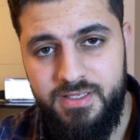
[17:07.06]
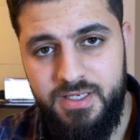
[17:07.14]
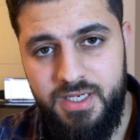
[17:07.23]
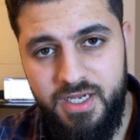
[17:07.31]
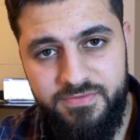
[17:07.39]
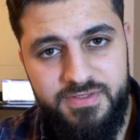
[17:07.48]

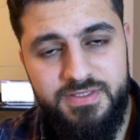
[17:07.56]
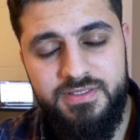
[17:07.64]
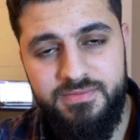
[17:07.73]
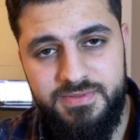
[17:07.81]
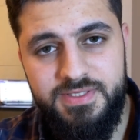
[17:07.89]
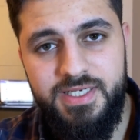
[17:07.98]
after
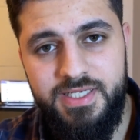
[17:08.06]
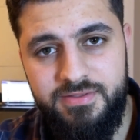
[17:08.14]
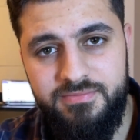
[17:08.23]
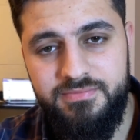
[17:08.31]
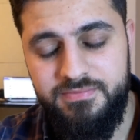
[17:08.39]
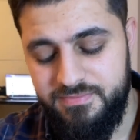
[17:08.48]
some
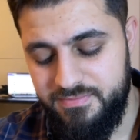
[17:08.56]
time,